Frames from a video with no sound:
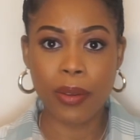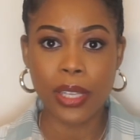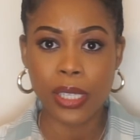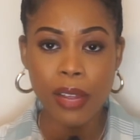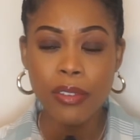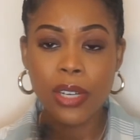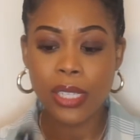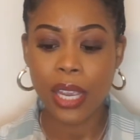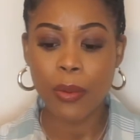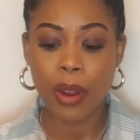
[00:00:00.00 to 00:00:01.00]
There's never a
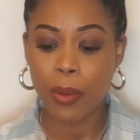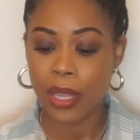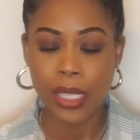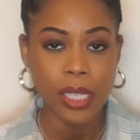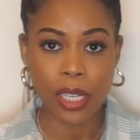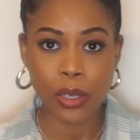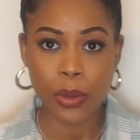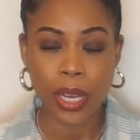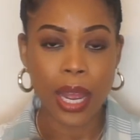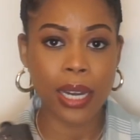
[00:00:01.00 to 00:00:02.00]
day where I wear this and I
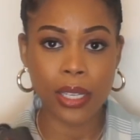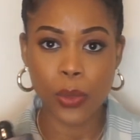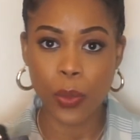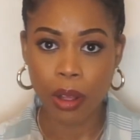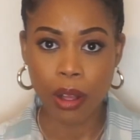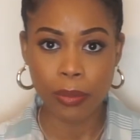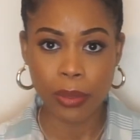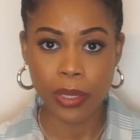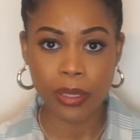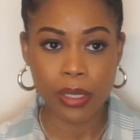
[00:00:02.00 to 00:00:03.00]
don't get at least one
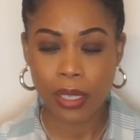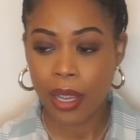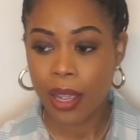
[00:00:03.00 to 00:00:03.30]
compliment.